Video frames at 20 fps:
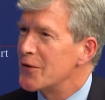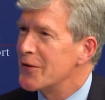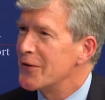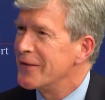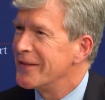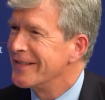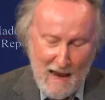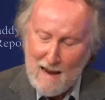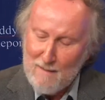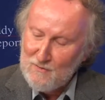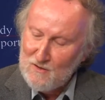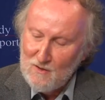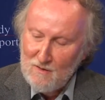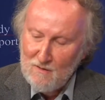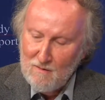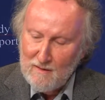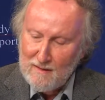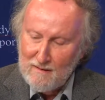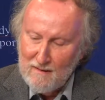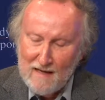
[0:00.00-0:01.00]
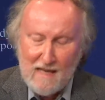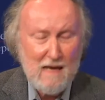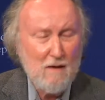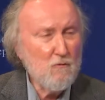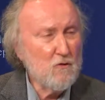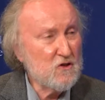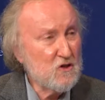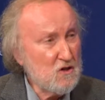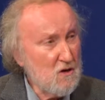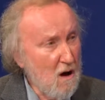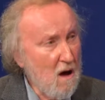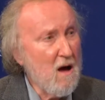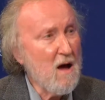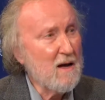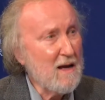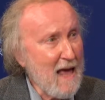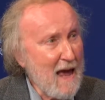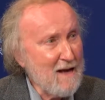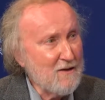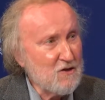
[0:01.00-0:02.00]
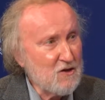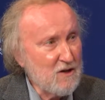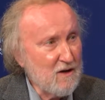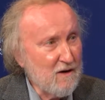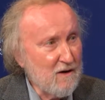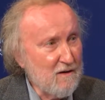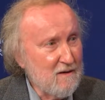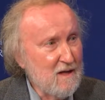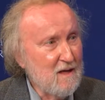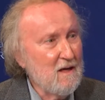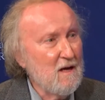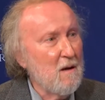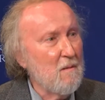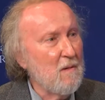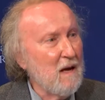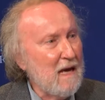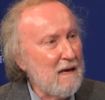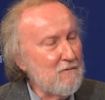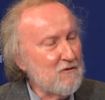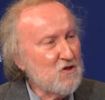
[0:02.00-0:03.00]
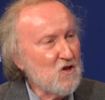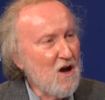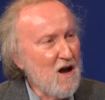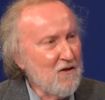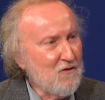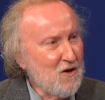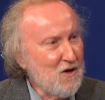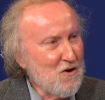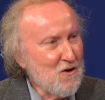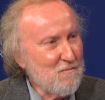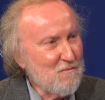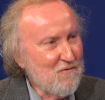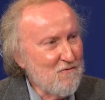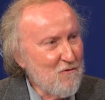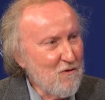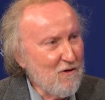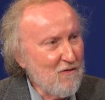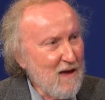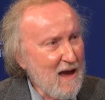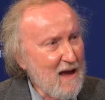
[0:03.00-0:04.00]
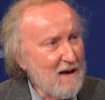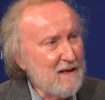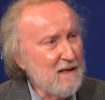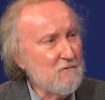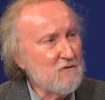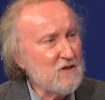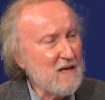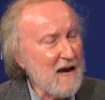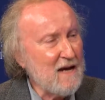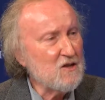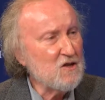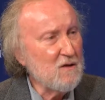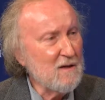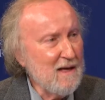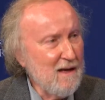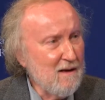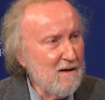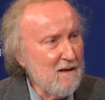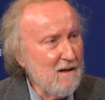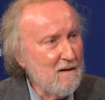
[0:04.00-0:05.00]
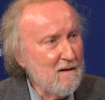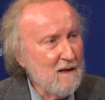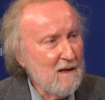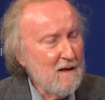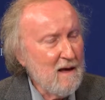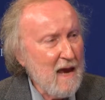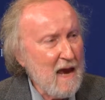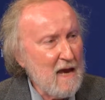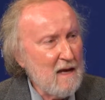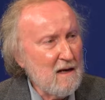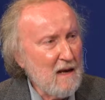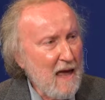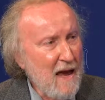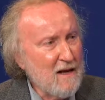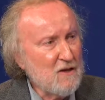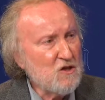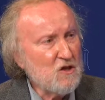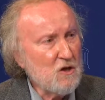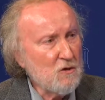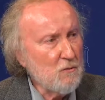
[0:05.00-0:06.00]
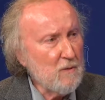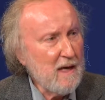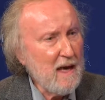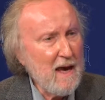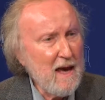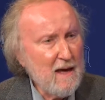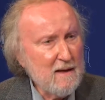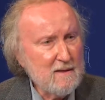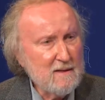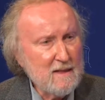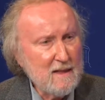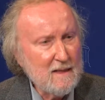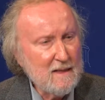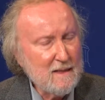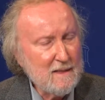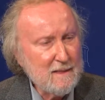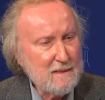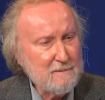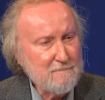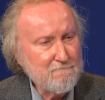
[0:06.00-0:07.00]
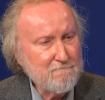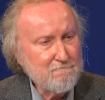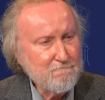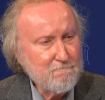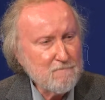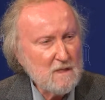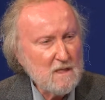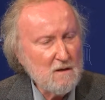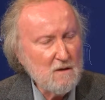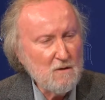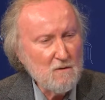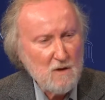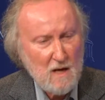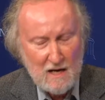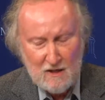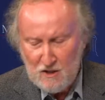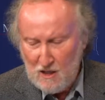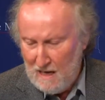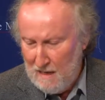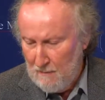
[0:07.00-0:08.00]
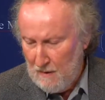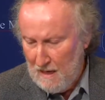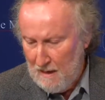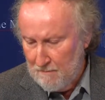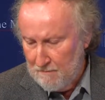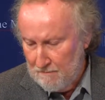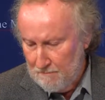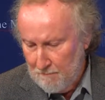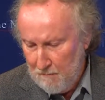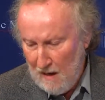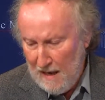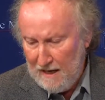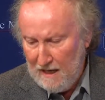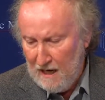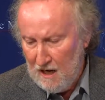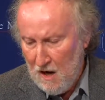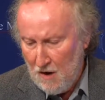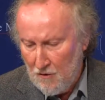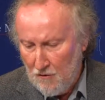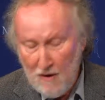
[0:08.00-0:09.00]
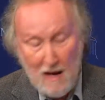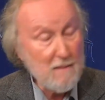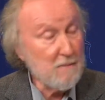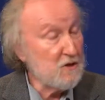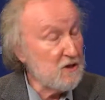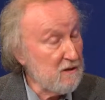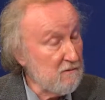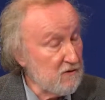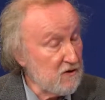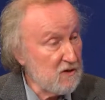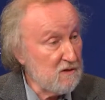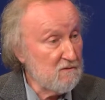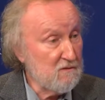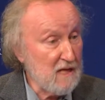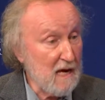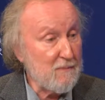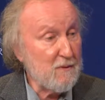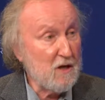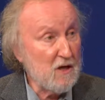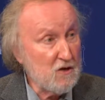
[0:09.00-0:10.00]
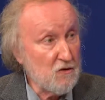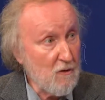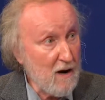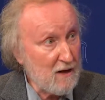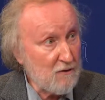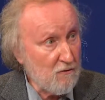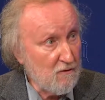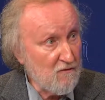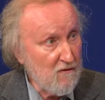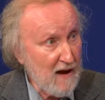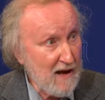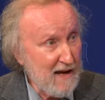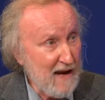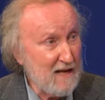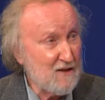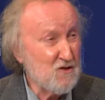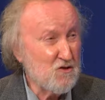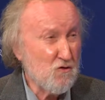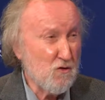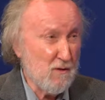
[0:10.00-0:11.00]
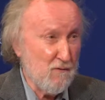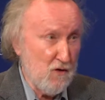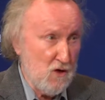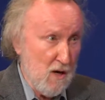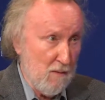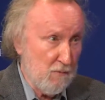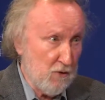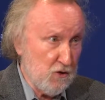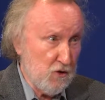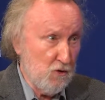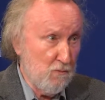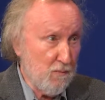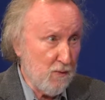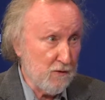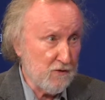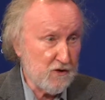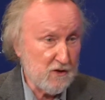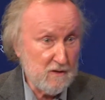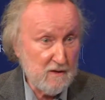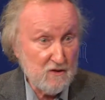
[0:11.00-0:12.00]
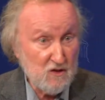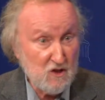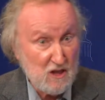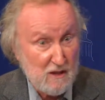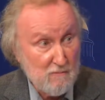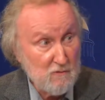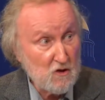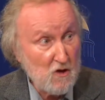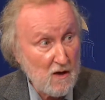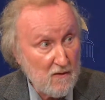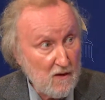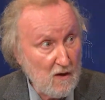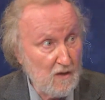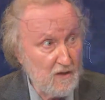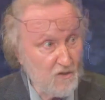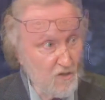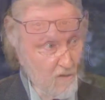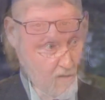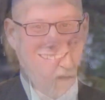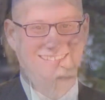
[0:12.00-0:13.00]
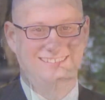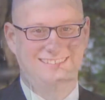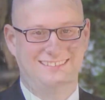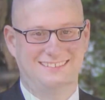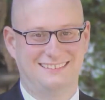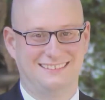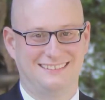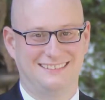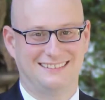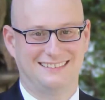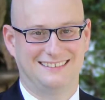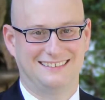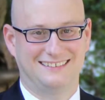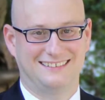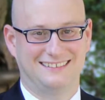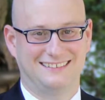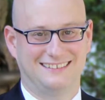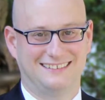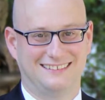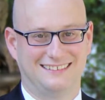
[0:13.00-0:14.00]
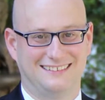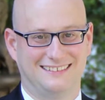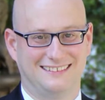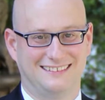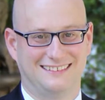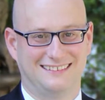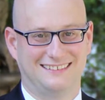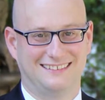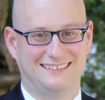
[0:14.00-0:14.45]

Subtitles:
Yeah, absolutely. And he was gone last year. Okay. He was on the year before that. He was actually ill, and last year we had, oh gosh, Amy, I'm blanking on her name, but she was a deputy director at finance, sort of a number 2 person, and she was on the list last year. Our theory